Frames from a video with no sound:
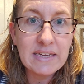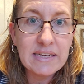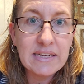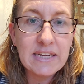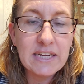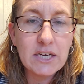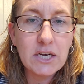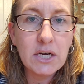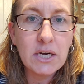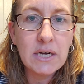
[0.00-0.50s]
in
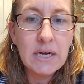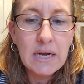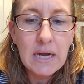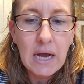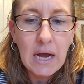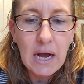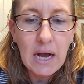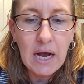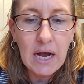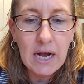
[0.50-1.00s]
here.
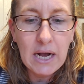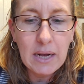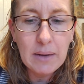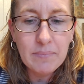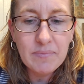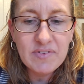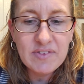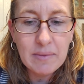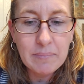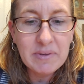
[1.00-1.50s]

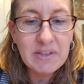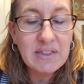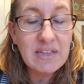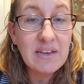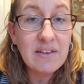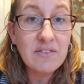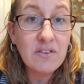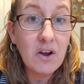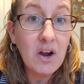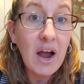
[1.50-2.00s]
Some of
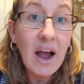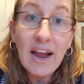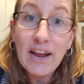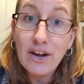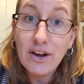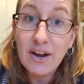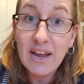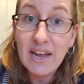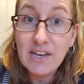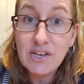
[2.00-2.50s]
these are
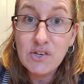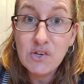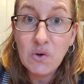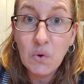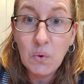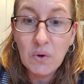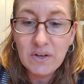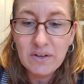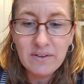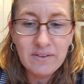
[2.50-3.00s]
higher end
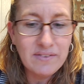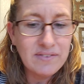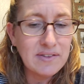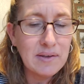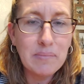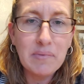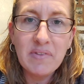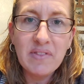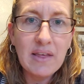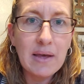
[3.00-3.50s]
oils.
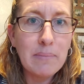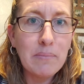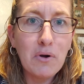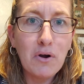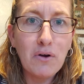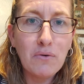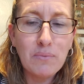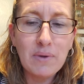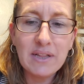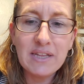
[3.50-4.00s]
Some of them
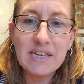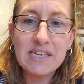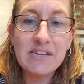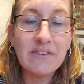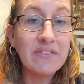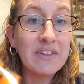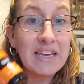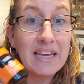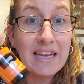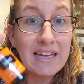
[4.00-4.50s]
are
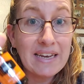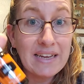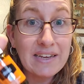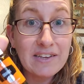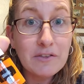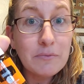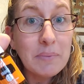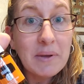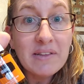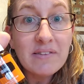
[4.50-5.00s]
relatively
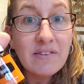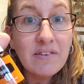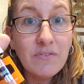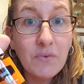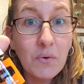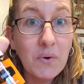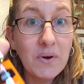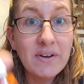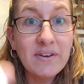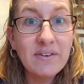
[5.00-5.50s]
inexpensive
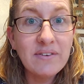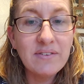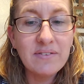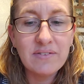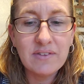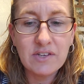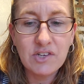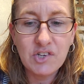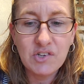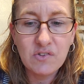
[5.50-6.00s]
oils,
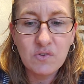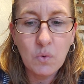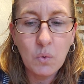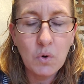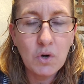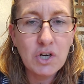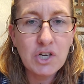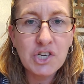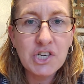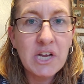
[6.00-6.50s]
such as
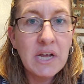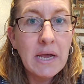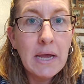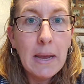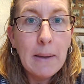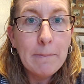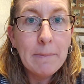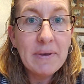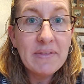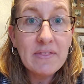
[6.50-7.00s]
orange.
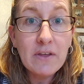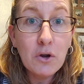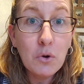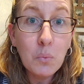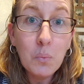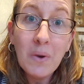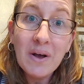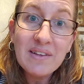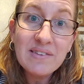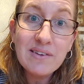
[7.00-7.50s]
But there
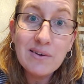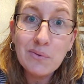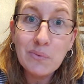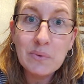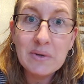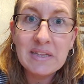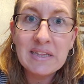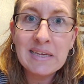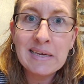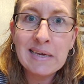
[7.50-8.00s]
wasn't
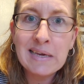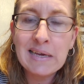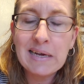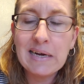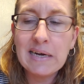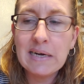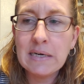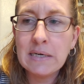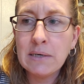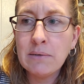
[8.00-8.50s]
really,
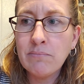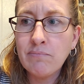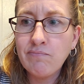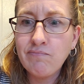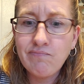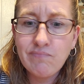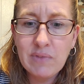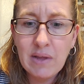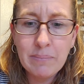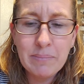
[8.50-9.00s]
I
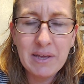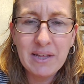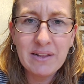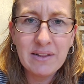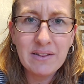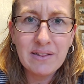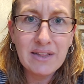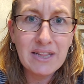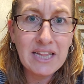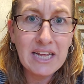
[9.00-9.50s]

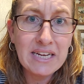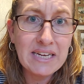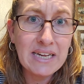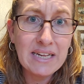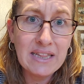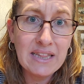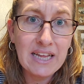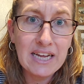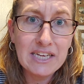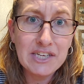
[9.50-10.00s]
mean, they
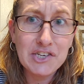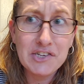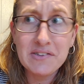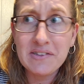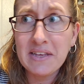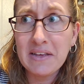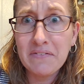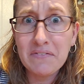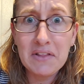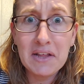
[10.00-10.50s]
didn't like just
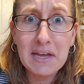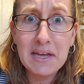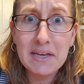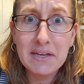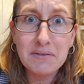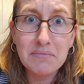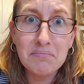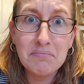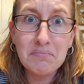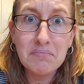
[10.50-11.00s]
give
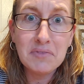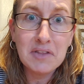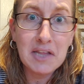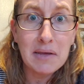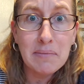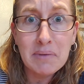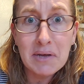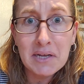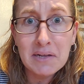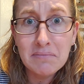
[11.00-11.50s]
like
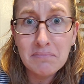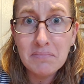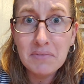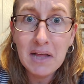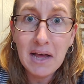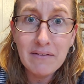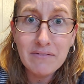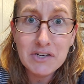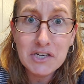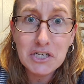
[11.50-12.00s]
lemon,
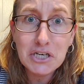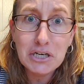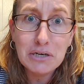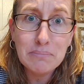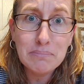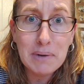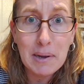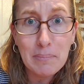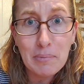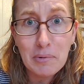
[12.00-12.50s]

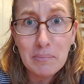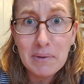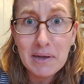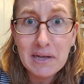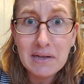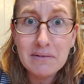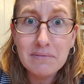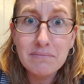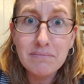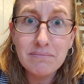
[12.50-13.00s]
lavender,
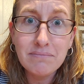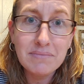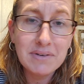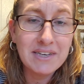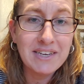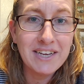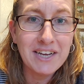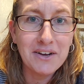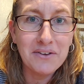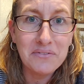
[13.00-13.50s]
peppermint,
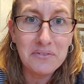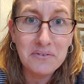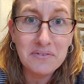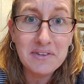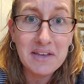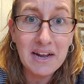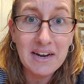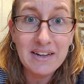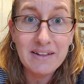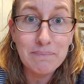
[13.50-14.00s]
those
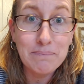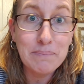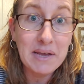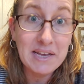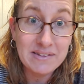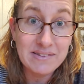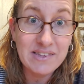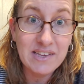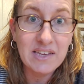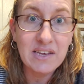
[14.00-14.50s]
kind of
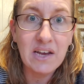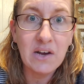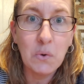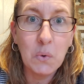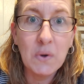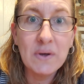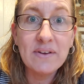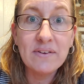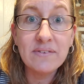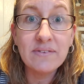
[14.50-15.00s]
basic
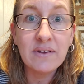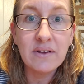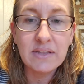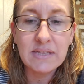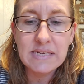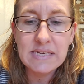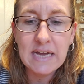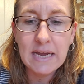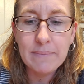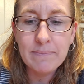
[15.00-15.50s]
oils all the
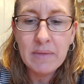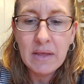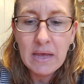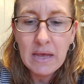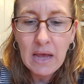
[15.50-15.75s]
time.